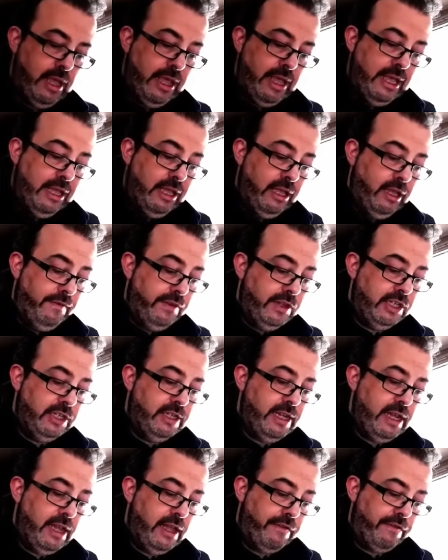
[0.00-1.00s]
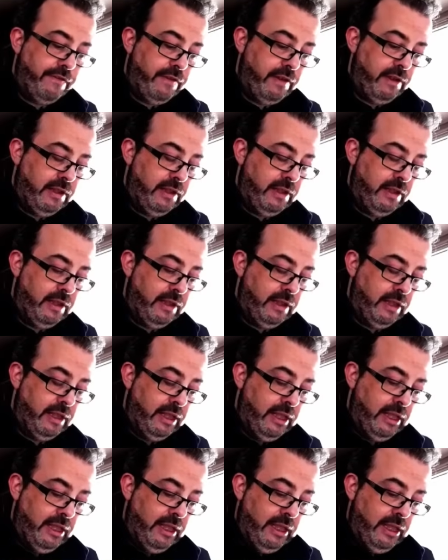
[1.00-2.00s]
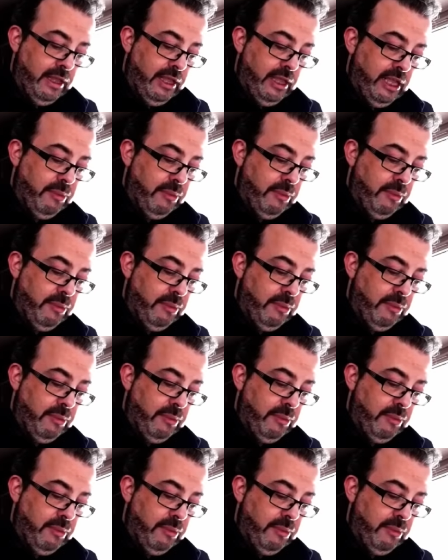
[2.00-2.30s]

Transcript: of stuff. I mean,